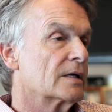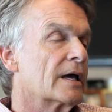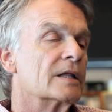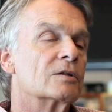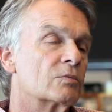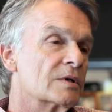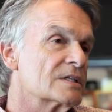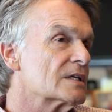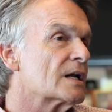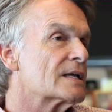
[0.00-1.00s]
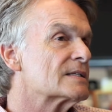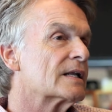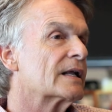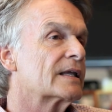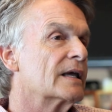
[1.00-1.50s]
And the reason I said
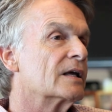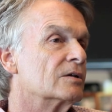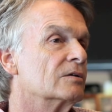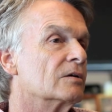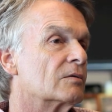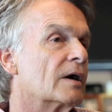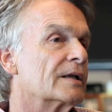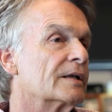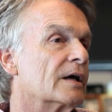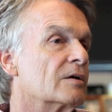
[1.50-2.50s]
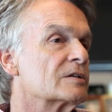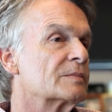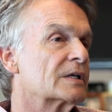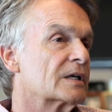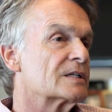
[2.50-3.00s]
I can't do it right now is
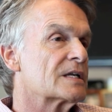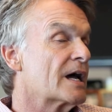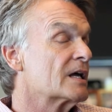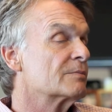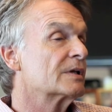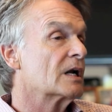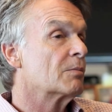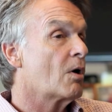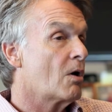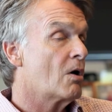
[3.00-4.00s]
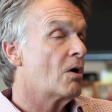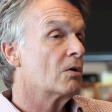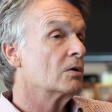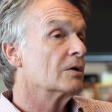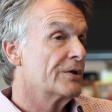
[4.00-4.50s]
because I had been up
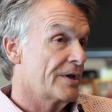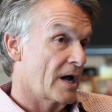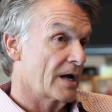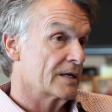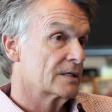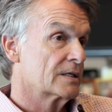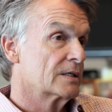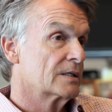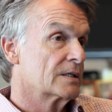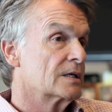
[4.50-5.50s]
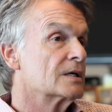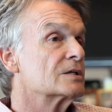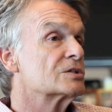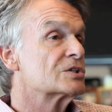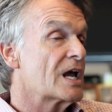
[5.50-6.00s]
all night
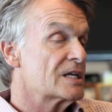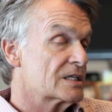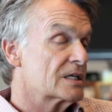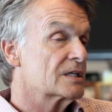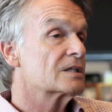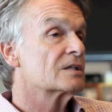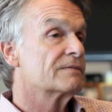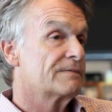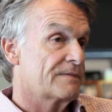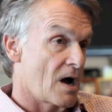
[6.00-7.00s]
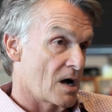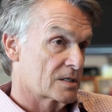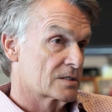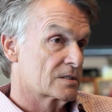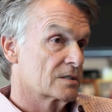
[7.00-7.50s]
chasing the
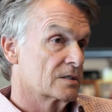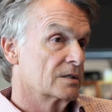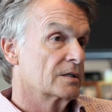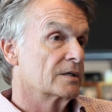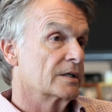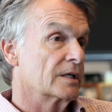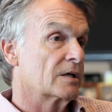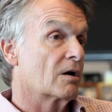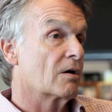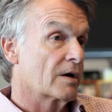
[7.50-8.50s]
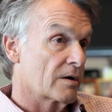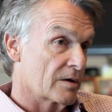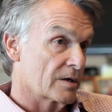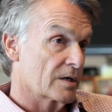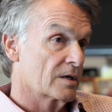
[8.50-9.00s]
fox in our
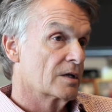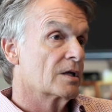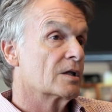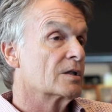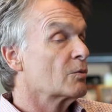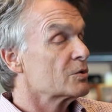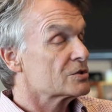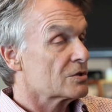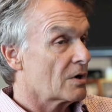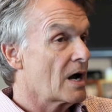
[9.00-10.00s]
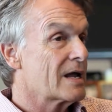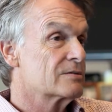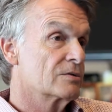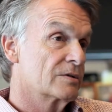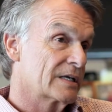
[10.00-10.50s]
area that was trying
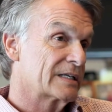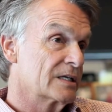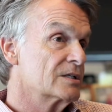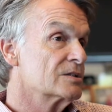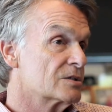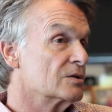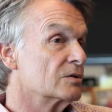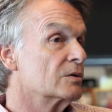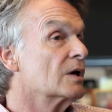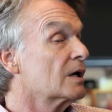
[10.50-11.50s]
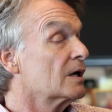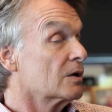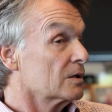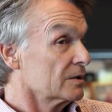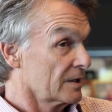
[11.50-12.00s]
to get into
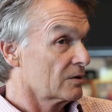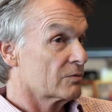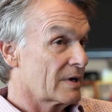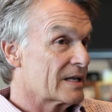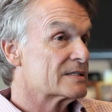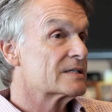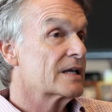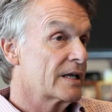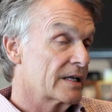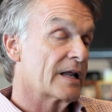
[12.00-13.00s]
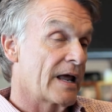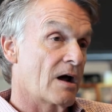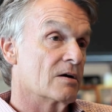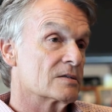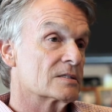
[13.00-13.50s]
Little Red's hen
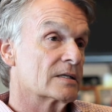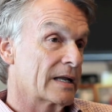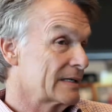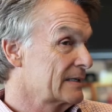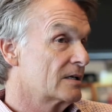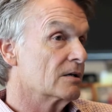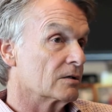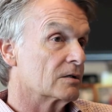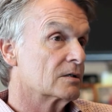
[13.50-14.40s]
house and kill her.